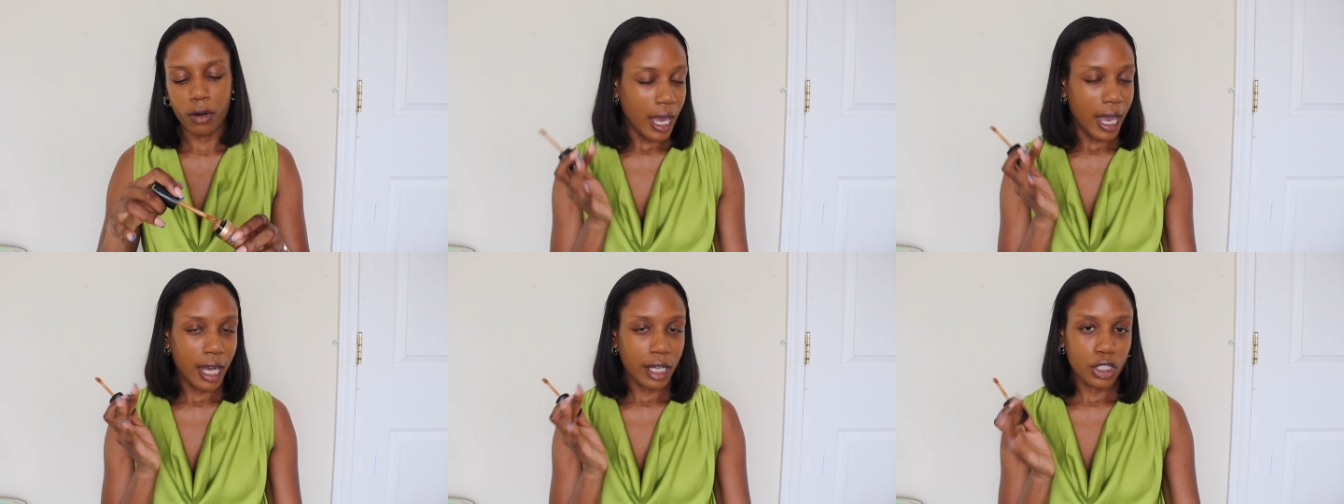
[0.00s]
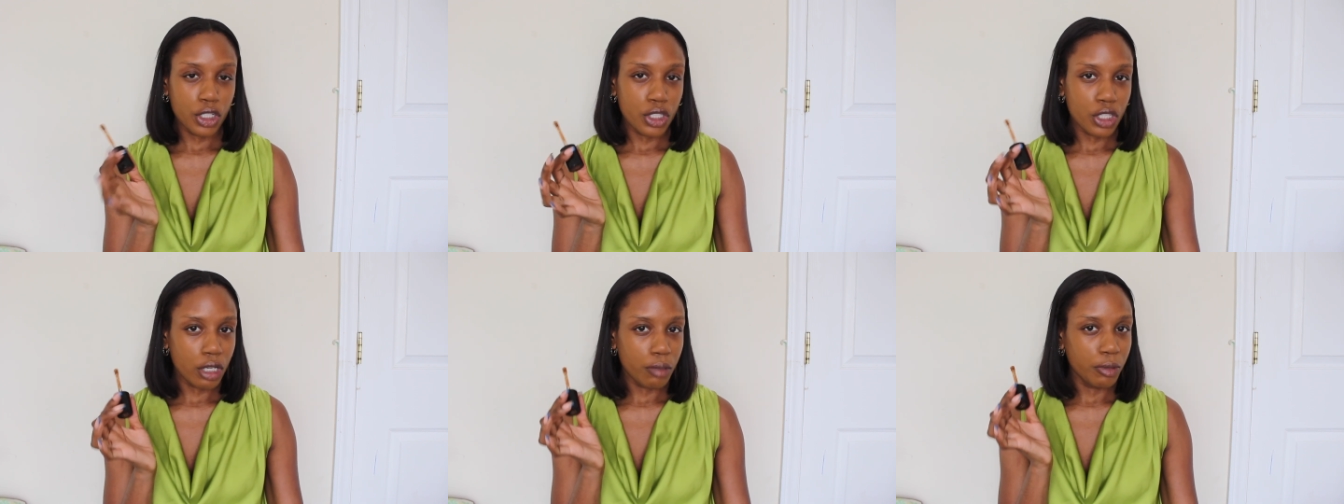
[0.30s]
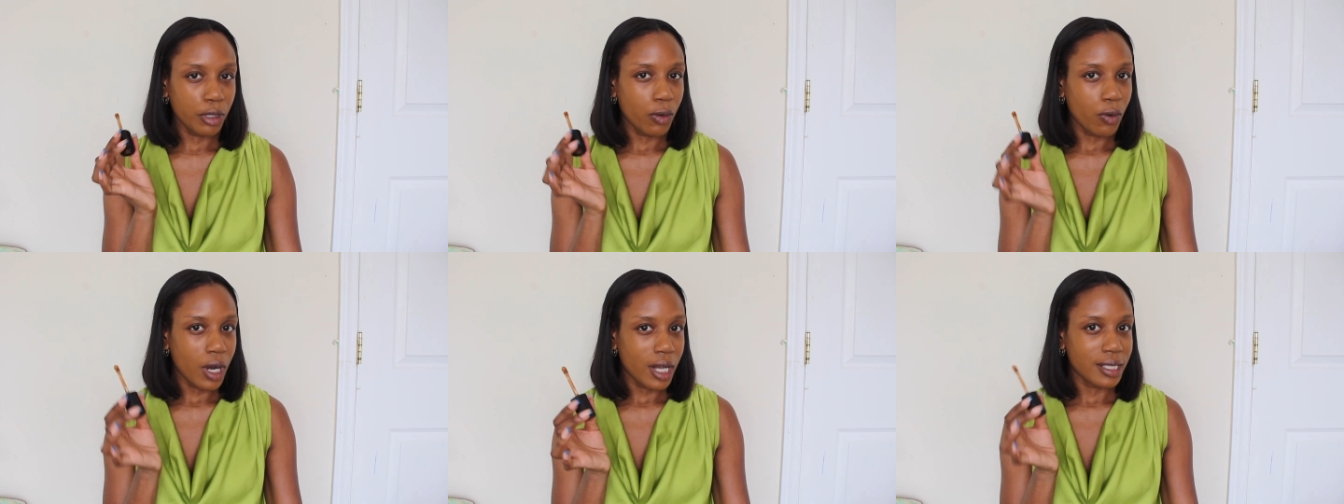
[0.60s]
It actually took
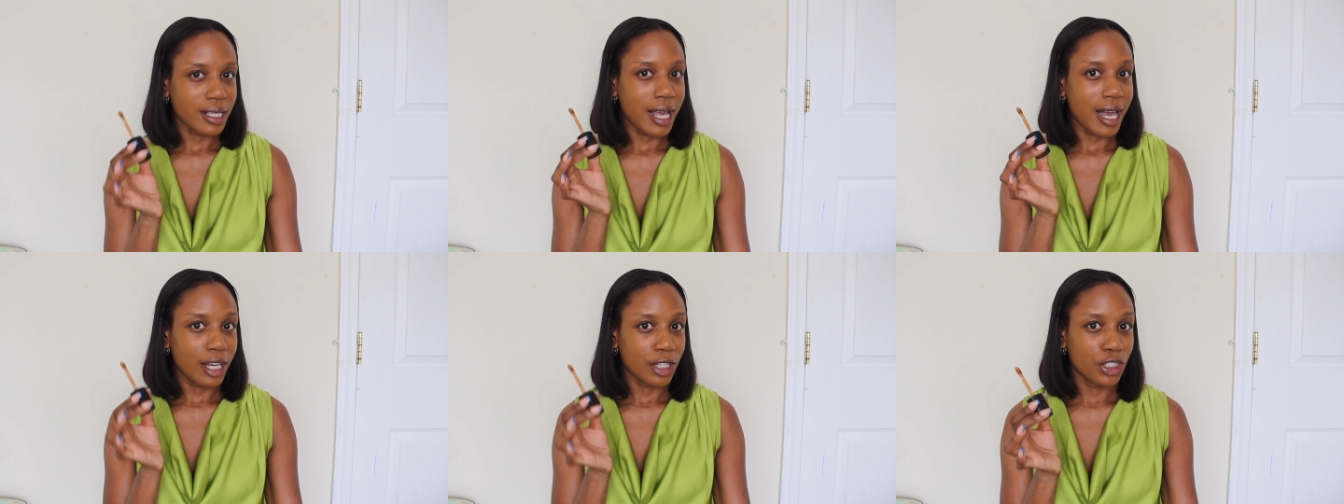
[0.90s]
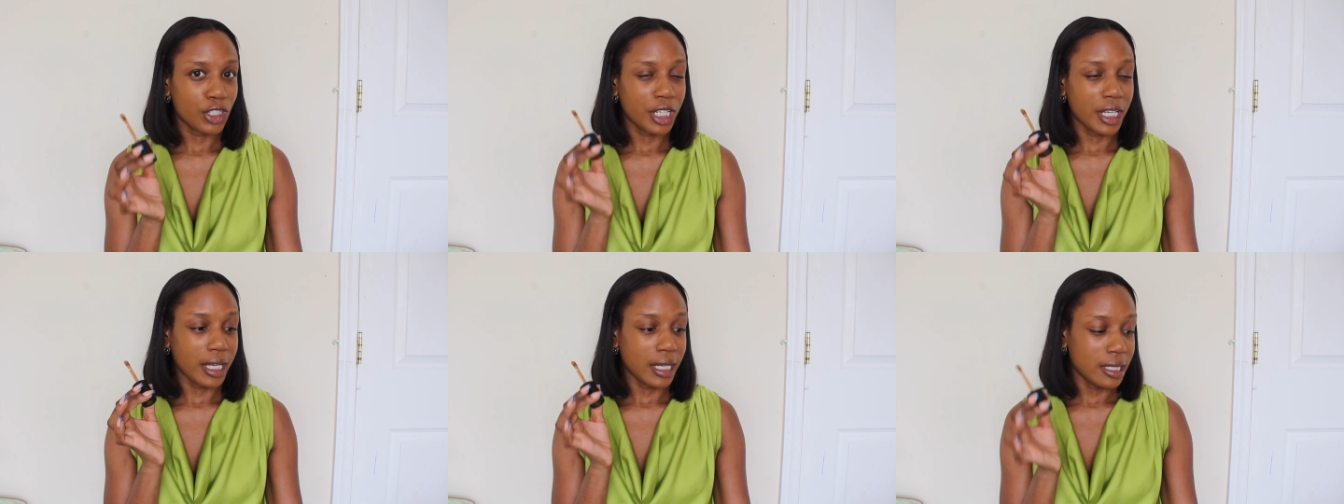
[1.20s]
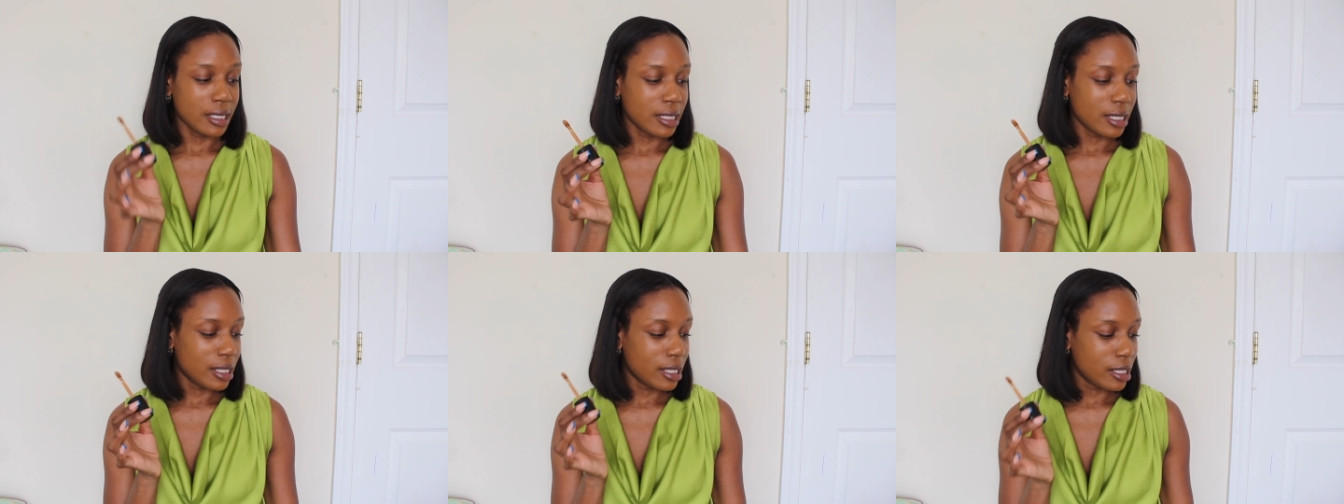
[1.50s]
me a while to actually get
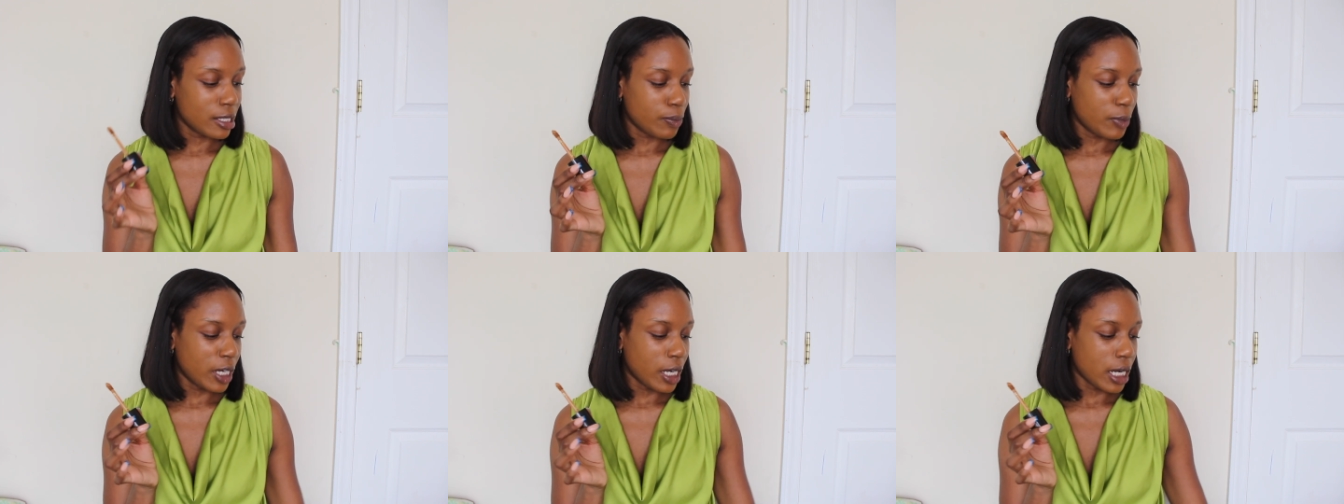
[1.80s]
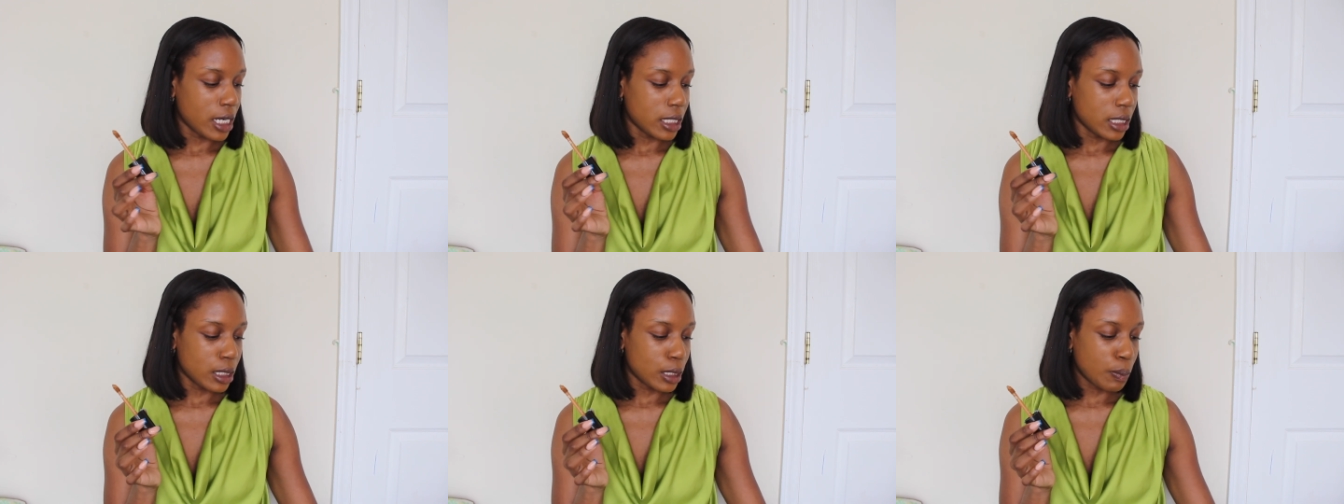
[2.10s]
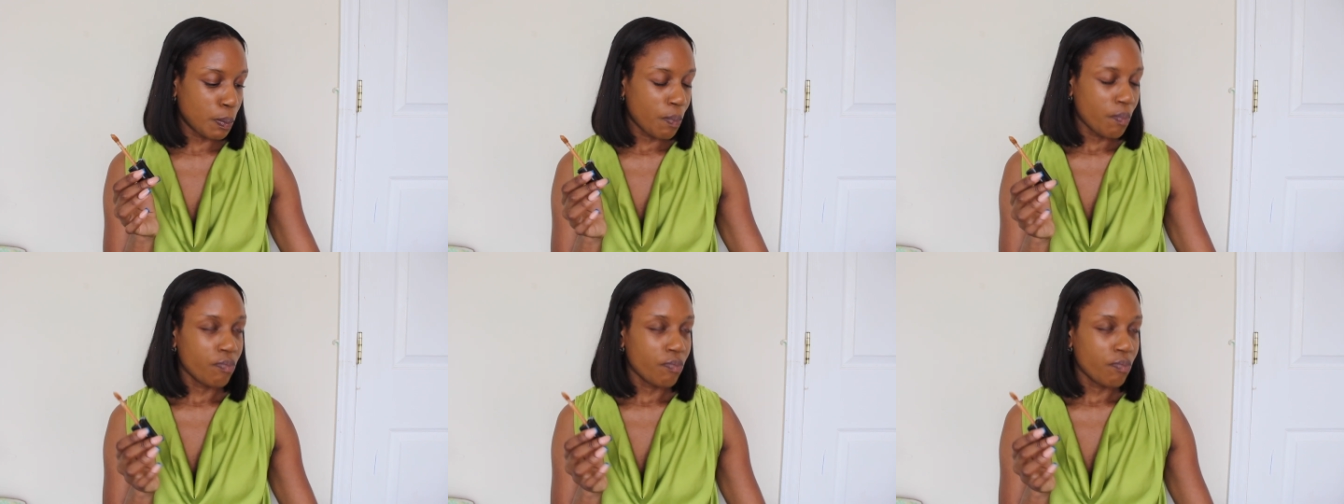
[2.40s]
into this because